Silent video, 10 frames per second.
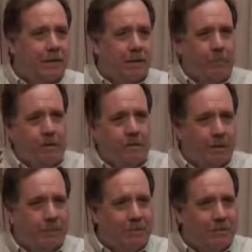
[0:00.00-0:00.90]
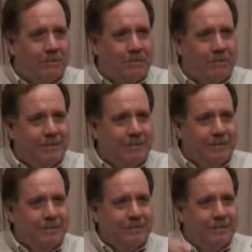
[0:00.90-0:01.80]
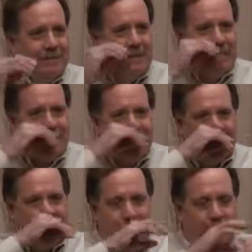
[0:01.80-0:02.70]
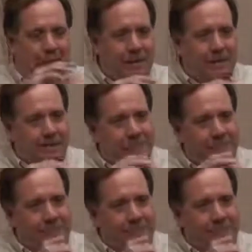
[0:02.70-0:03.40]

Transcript: in a Pinto and drove down to Miami.